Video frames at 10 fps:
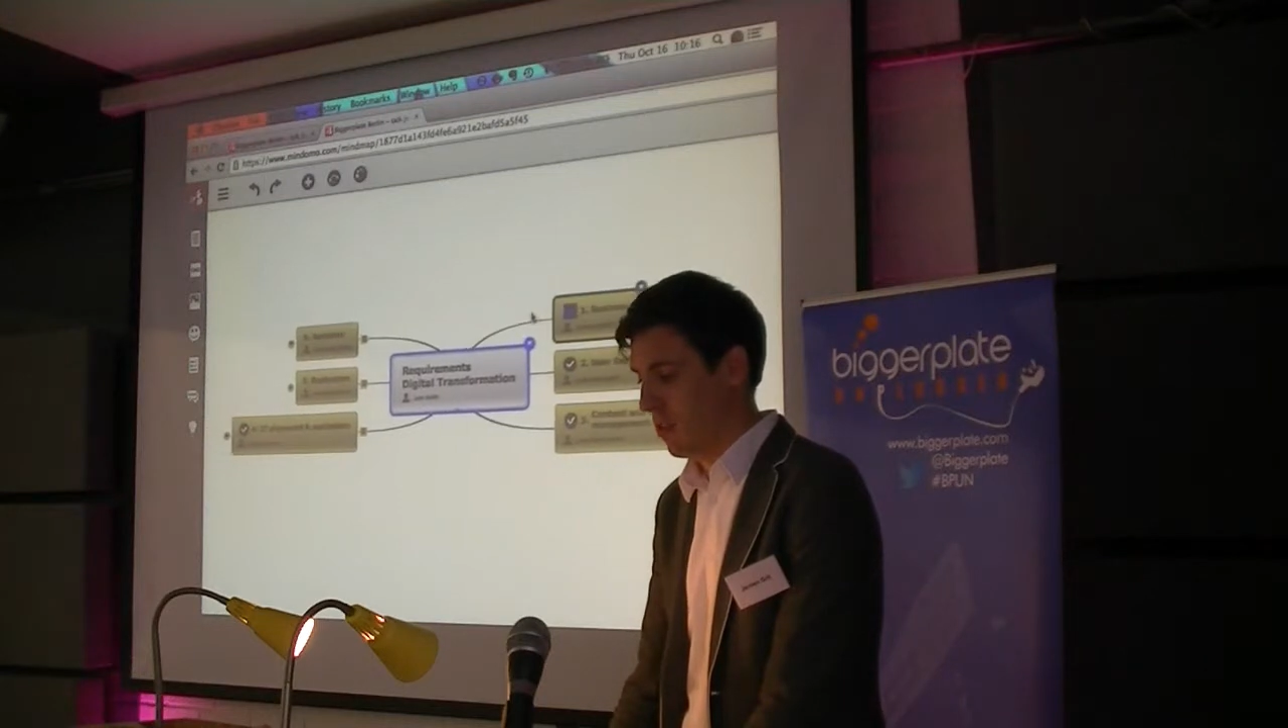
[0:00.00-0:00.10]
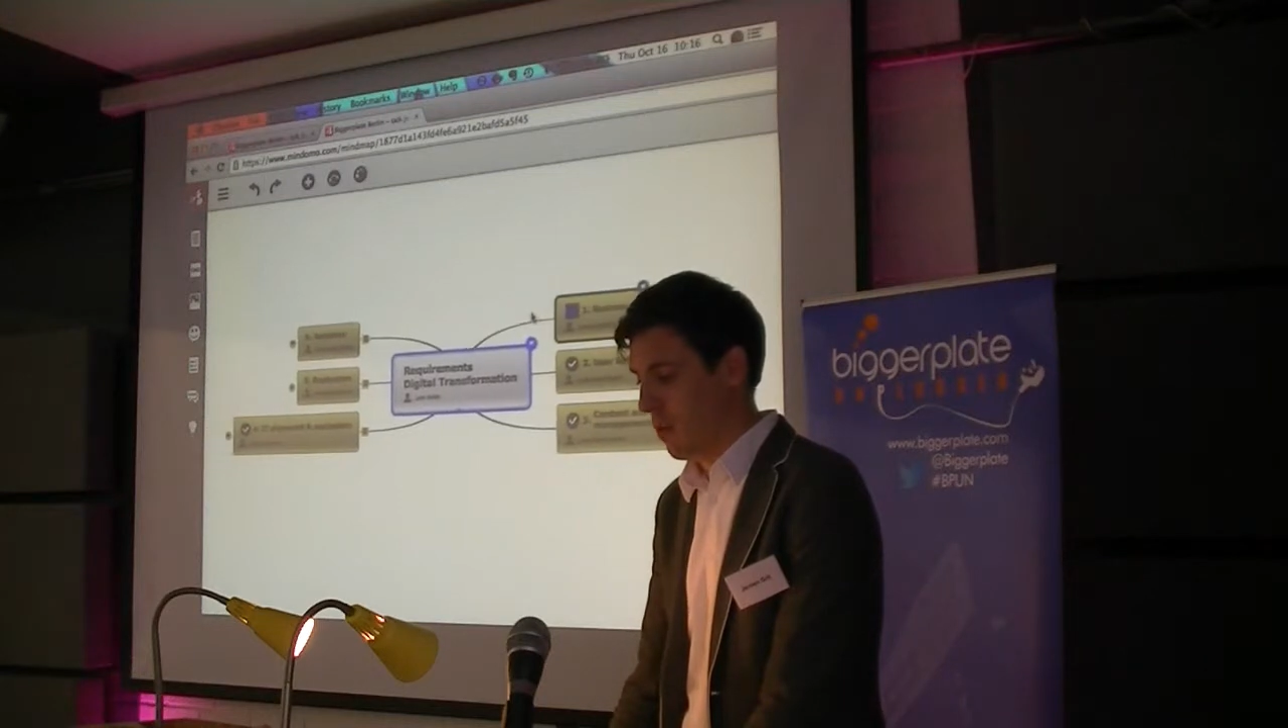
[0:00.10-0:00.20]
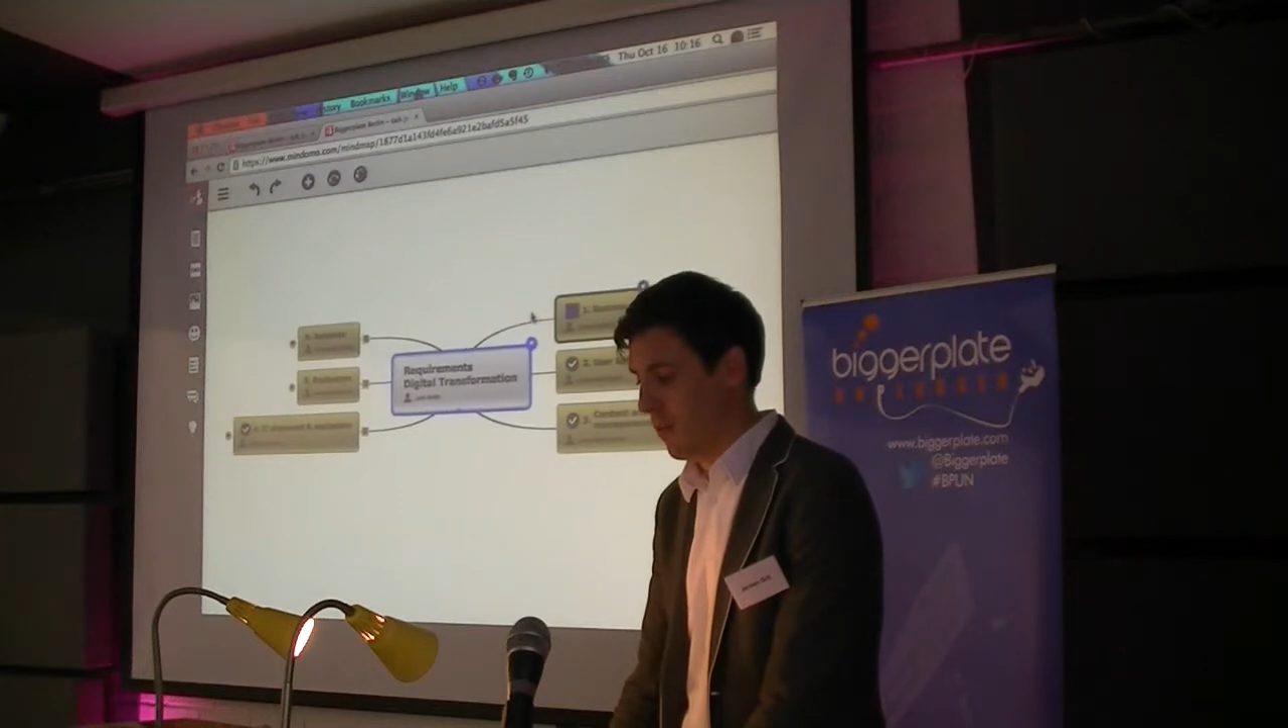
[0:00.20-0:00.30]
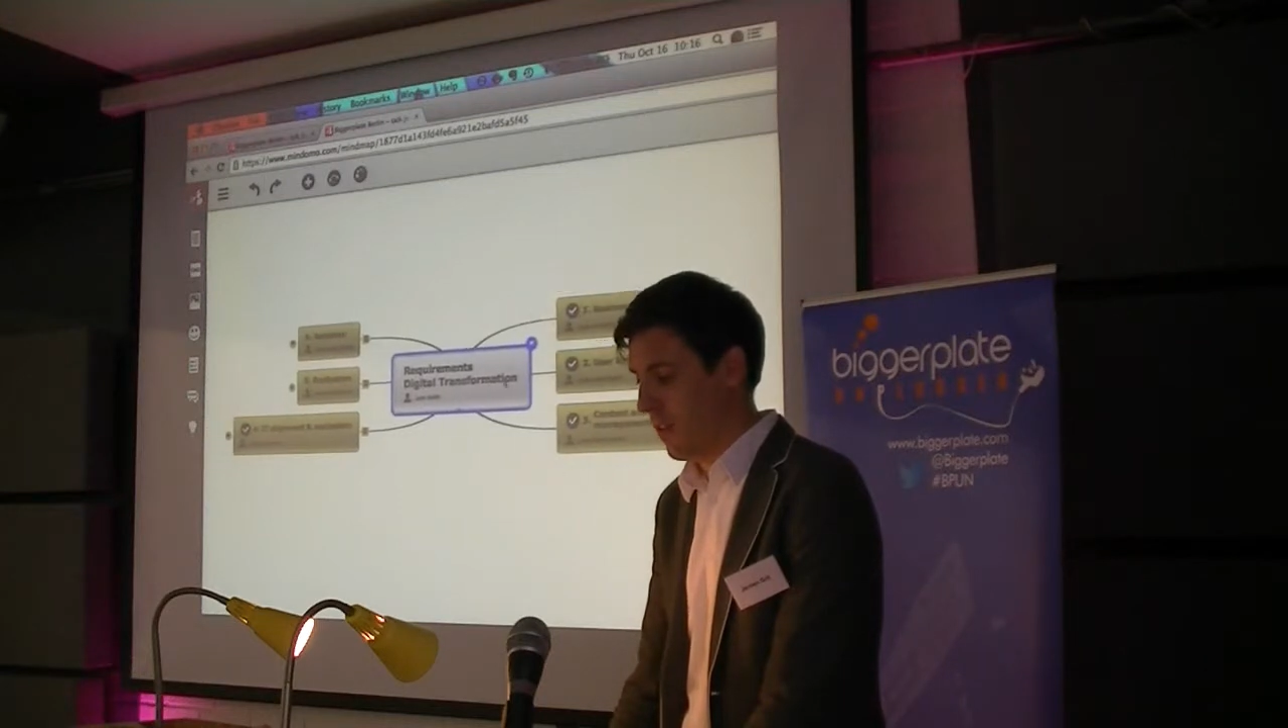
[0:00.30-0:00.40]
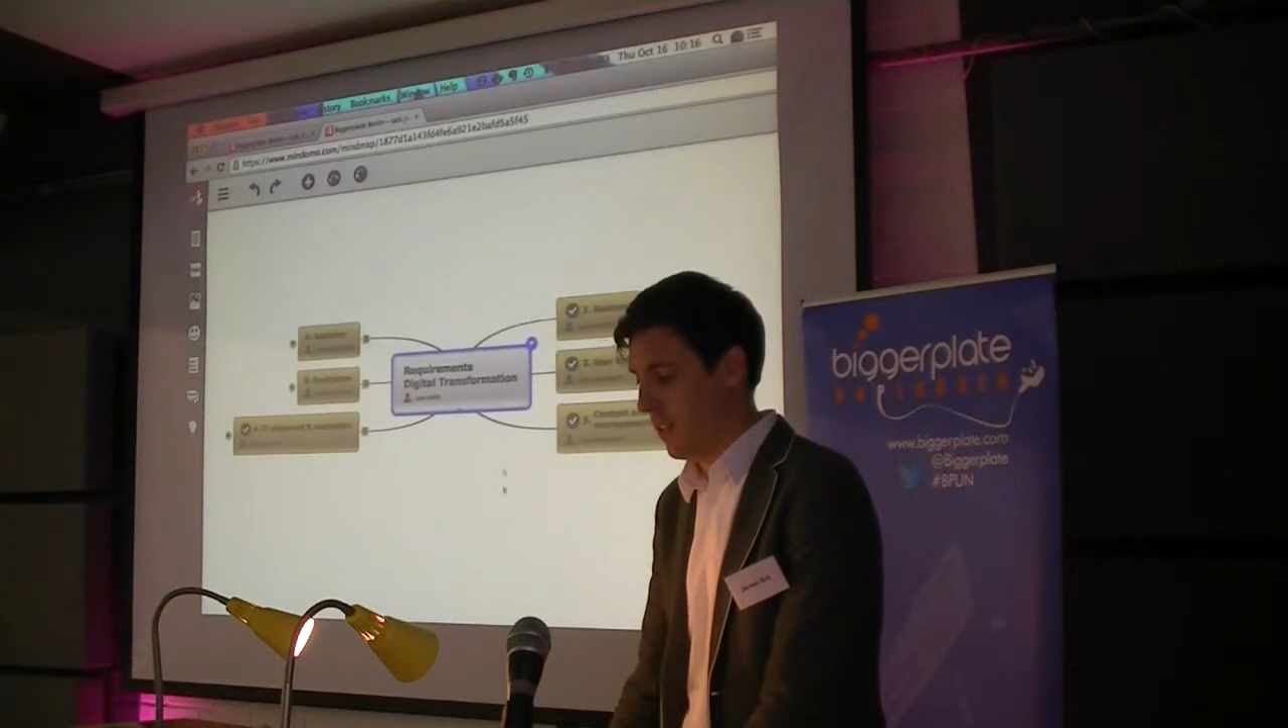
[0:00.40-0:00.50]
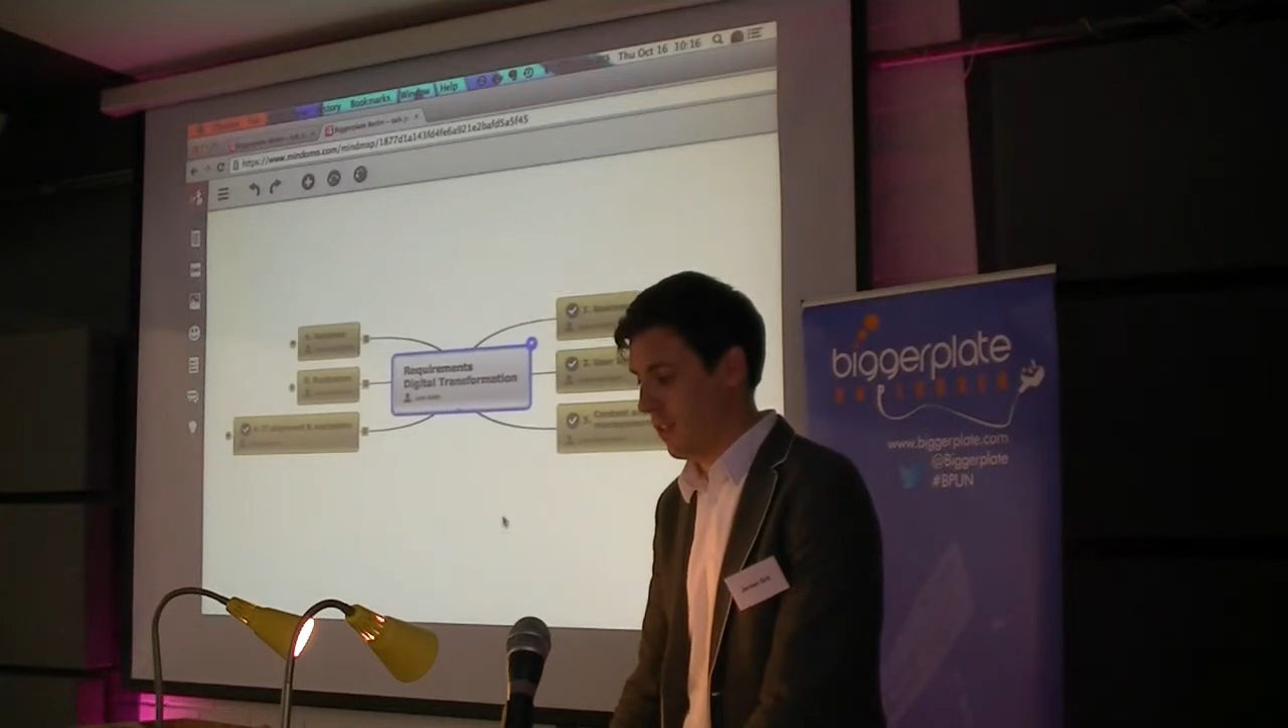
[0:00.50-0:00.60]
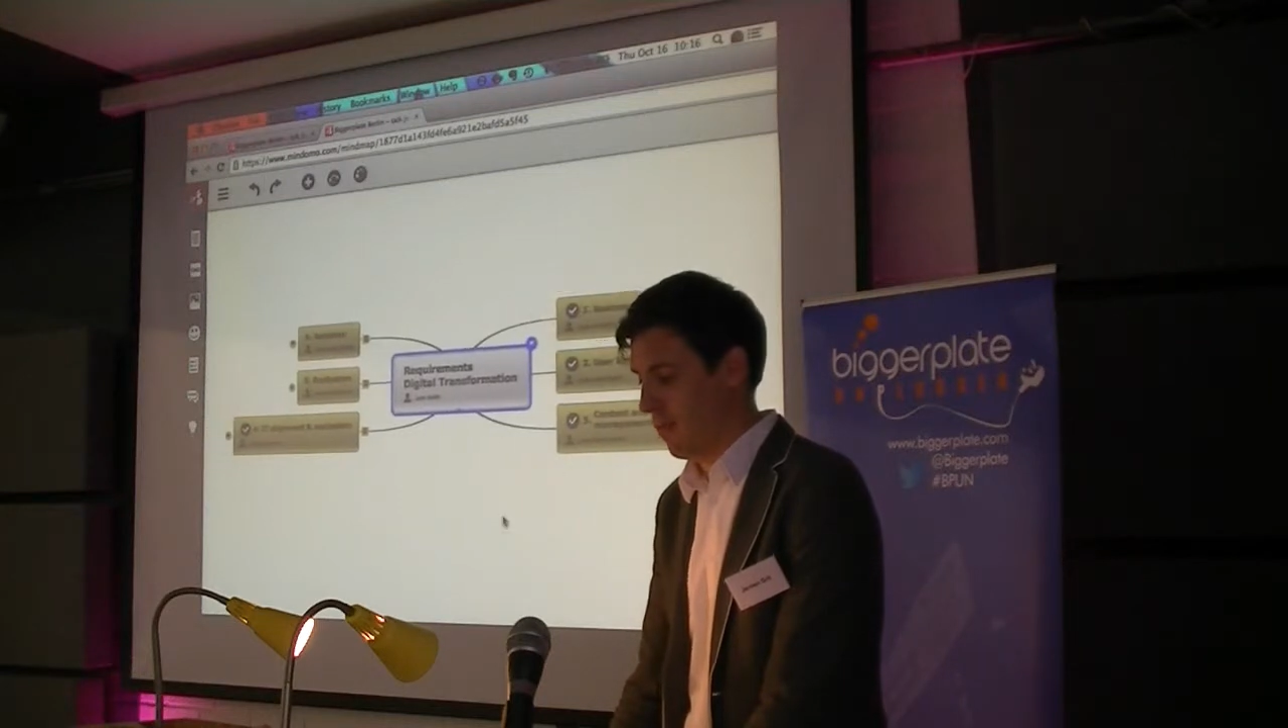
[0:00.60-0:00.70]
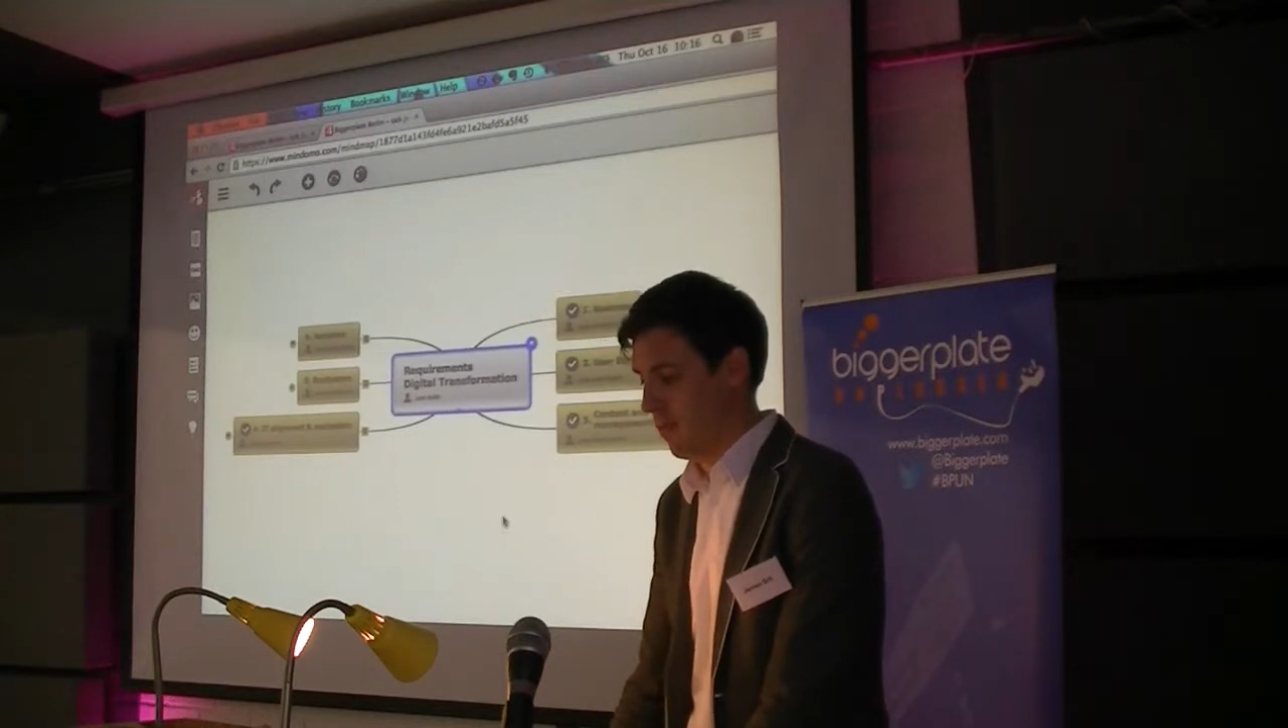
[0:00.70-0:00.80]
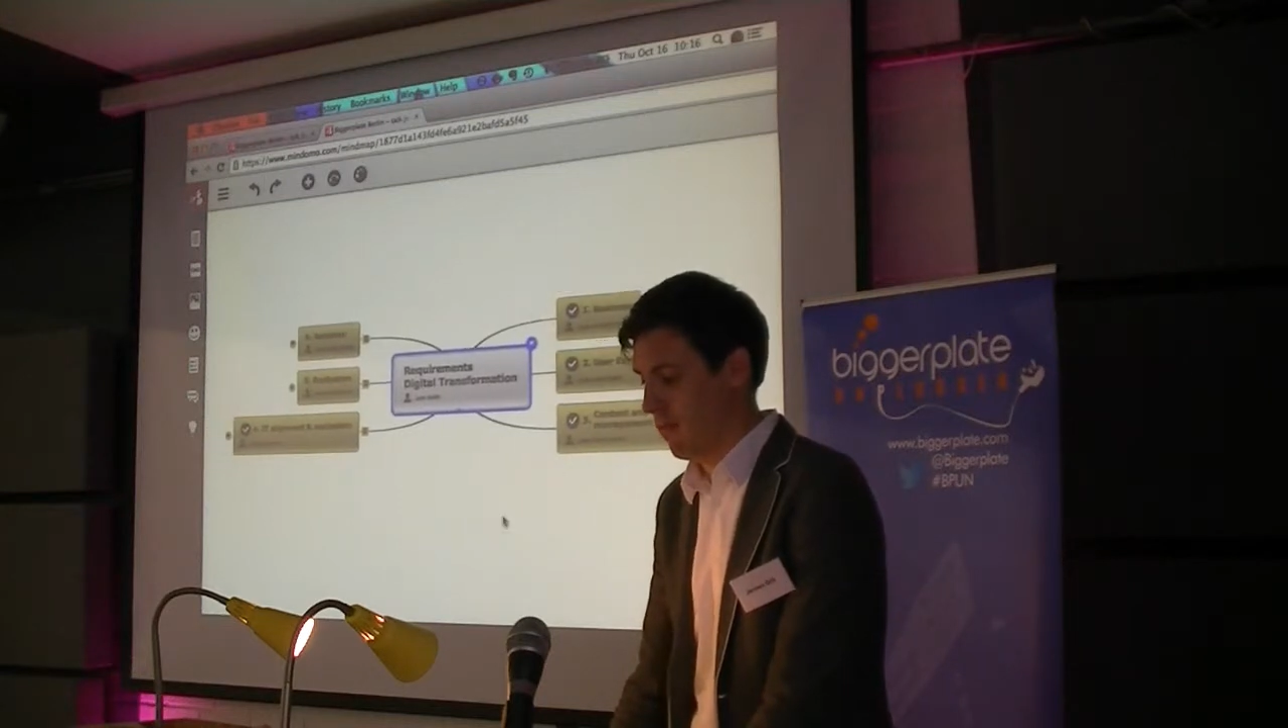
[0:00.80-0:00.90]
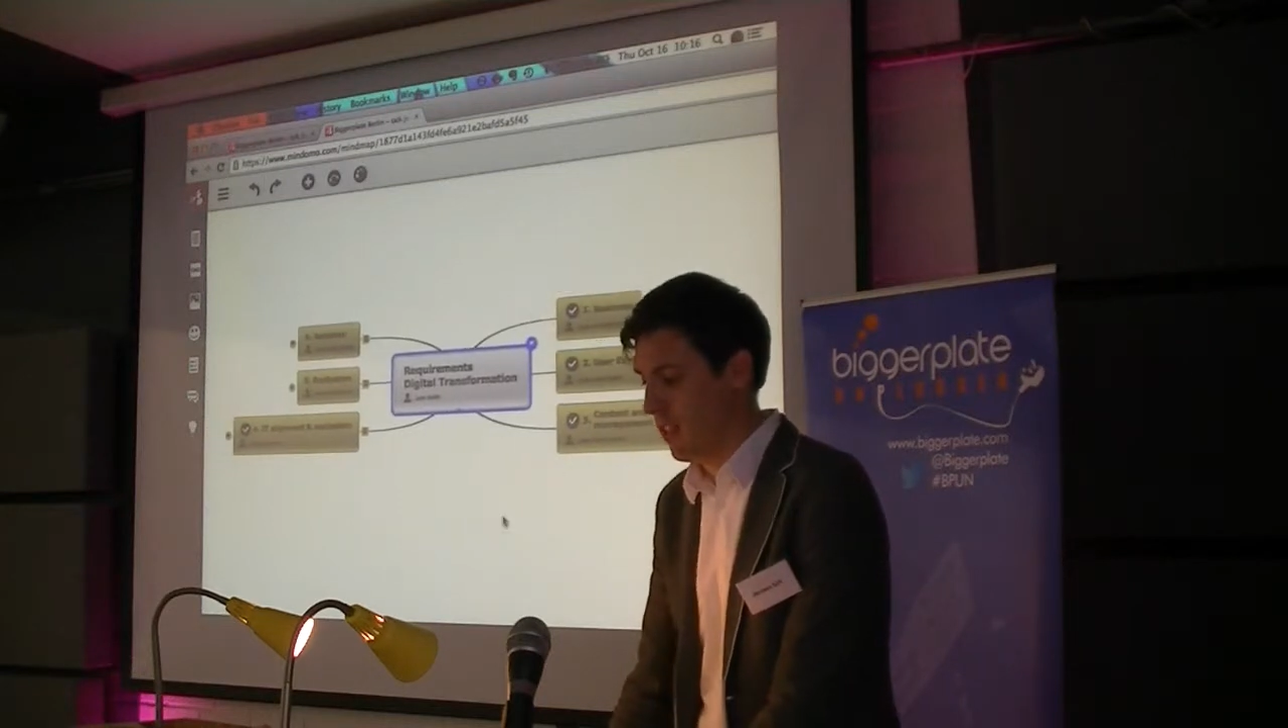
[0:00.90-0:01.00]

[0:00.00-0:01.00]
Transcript: Six groups.